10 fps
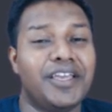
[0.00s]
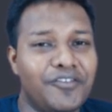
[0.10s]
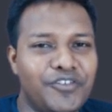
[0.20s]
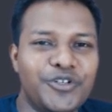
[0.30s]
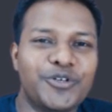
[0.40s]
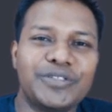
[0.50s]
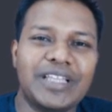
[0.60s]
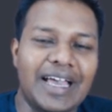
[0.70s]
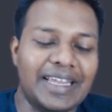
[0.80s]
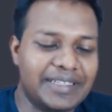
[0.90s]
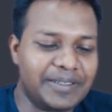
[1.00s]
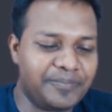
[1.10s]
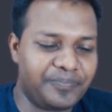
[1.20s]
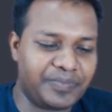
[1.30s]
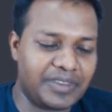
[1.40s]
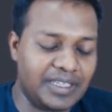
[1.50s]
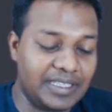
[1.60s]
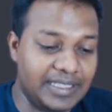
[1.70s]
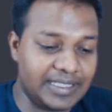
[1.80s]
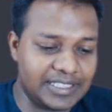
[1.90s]
if you know that
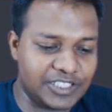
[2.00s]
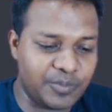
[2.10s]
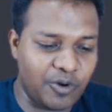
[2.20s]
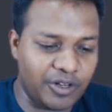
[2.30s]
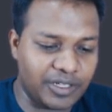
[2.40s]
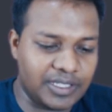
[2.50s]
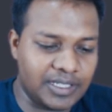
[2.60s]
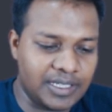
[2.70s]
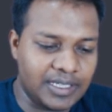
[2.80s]
this is product